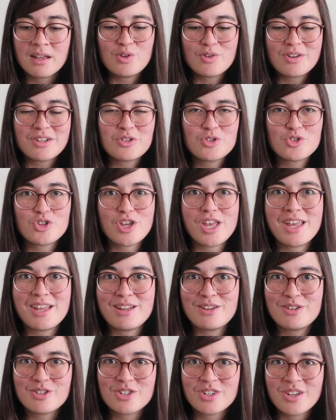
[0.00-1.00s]
You can
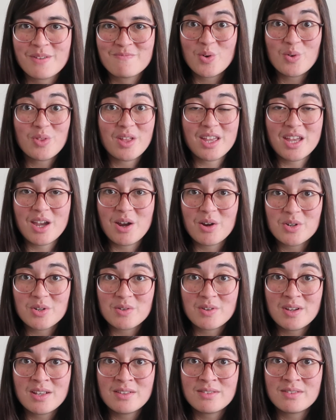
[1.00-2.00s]
change who the
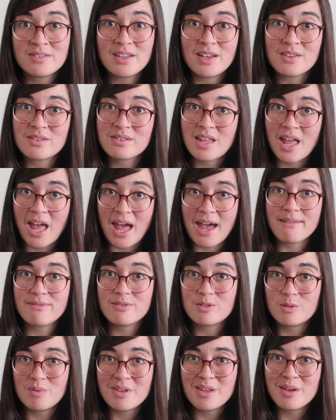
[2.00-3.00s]
character is, doesn't
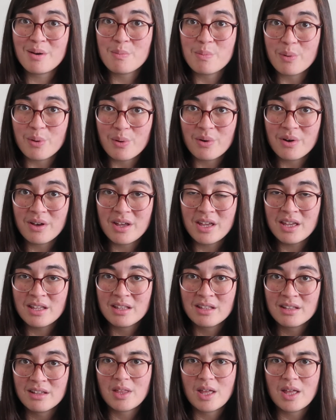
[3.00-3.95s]
have to be a boy.